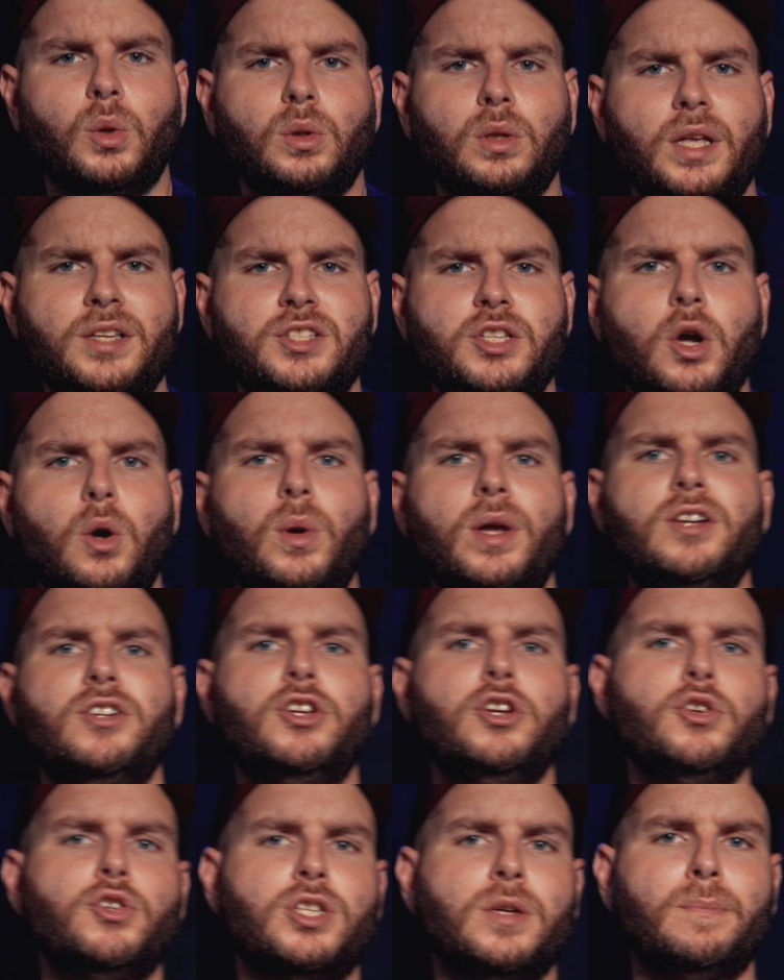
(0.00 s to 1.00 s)
let's go
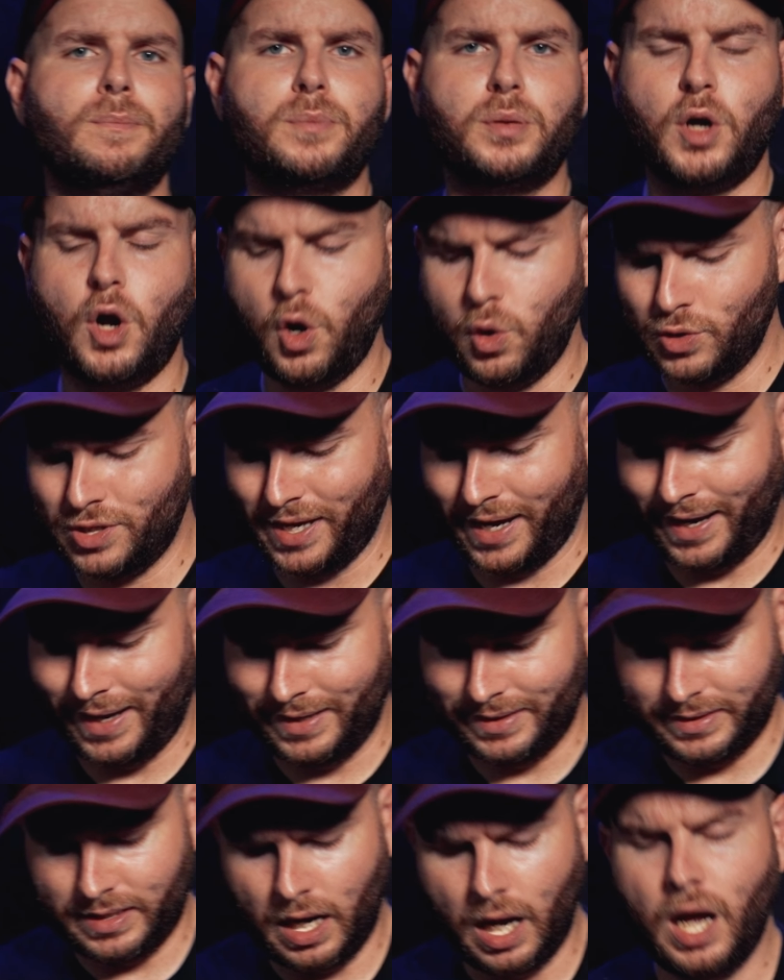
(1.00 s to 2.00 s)
into some pros
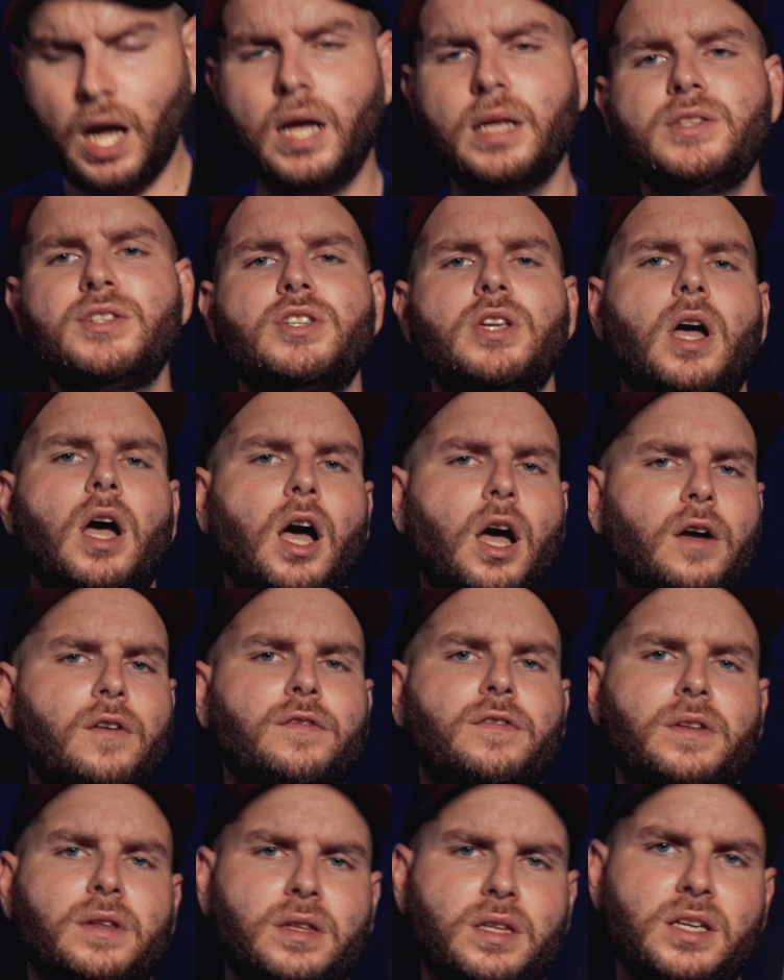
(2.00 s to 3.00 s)
and cons
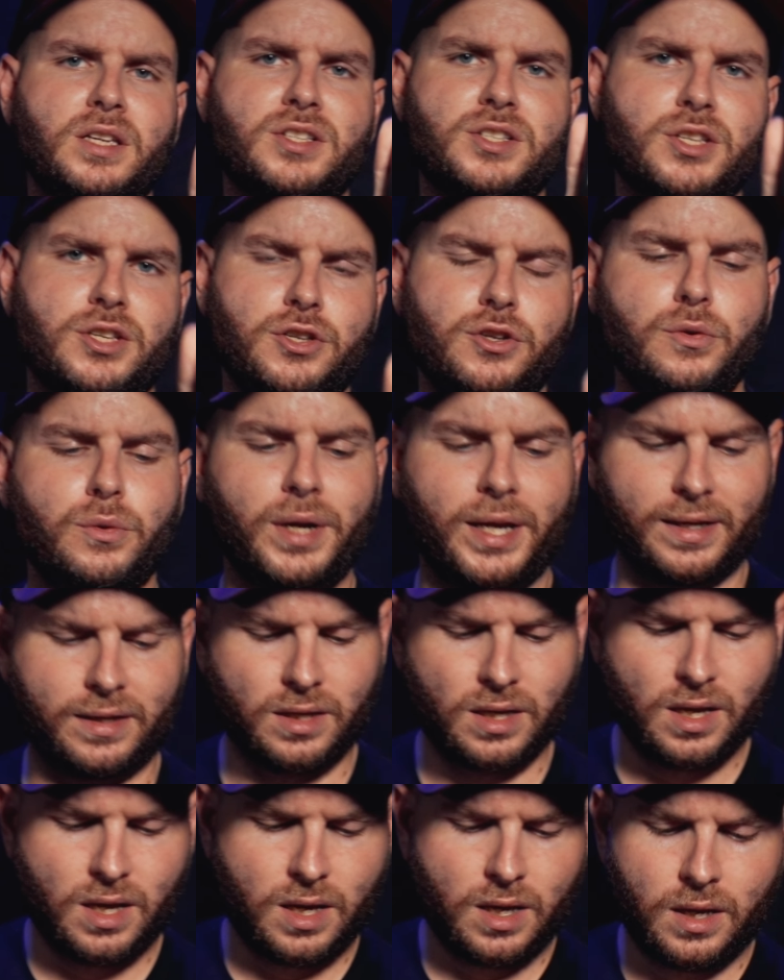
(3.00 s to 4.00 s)
of this unit.
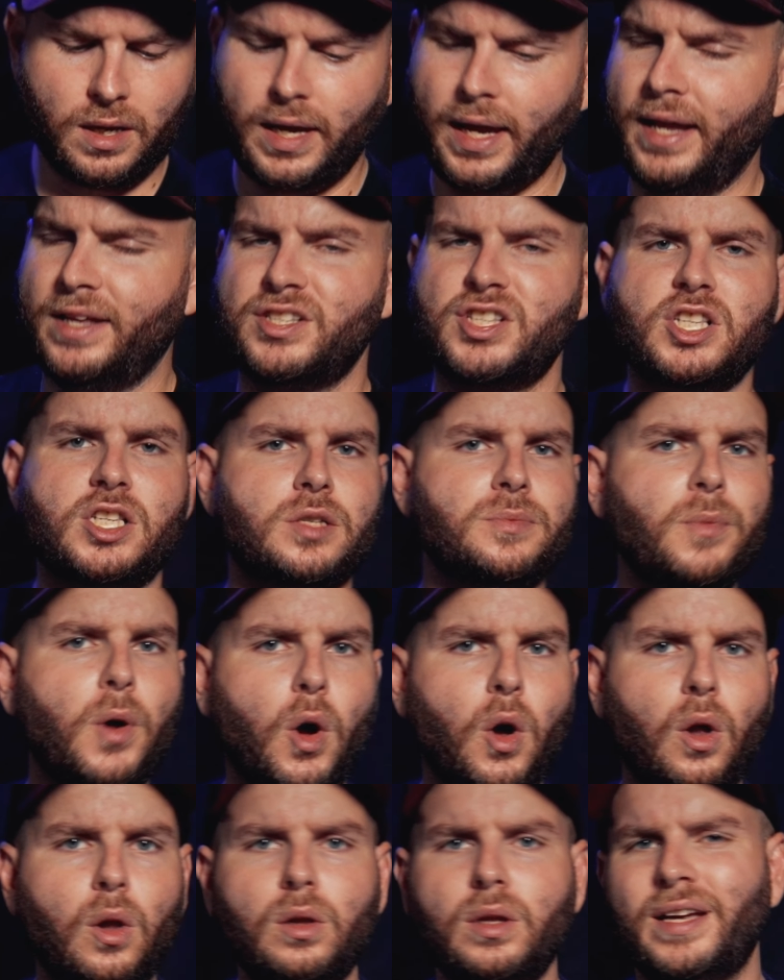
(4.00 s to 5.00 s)
It's
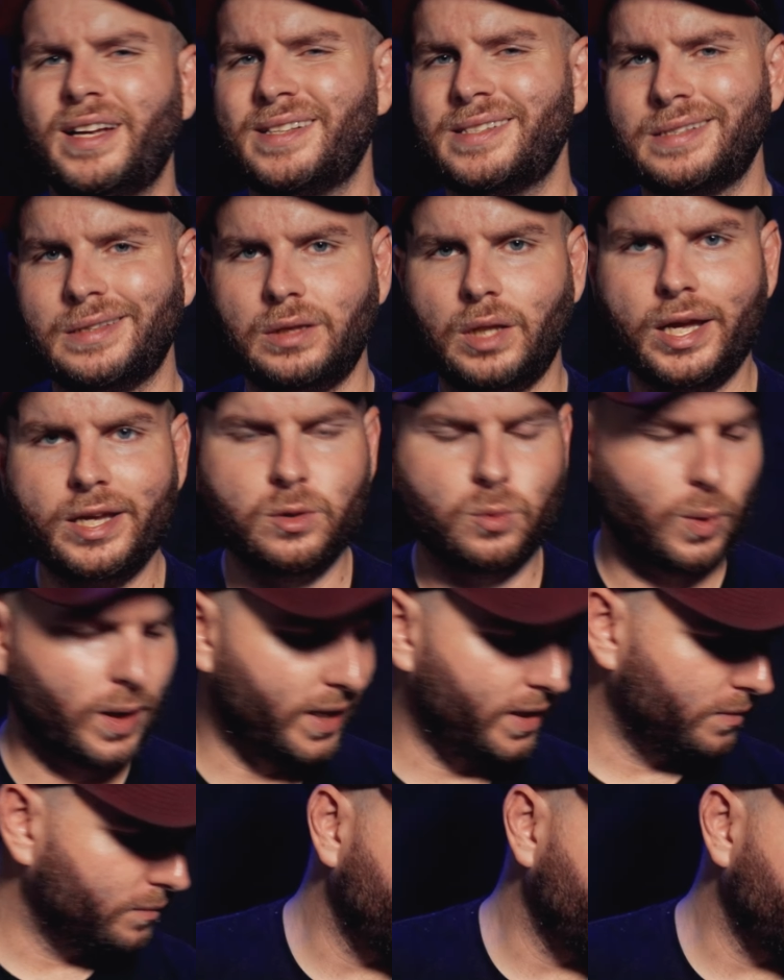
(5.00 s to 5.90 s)
small, it's lightweight,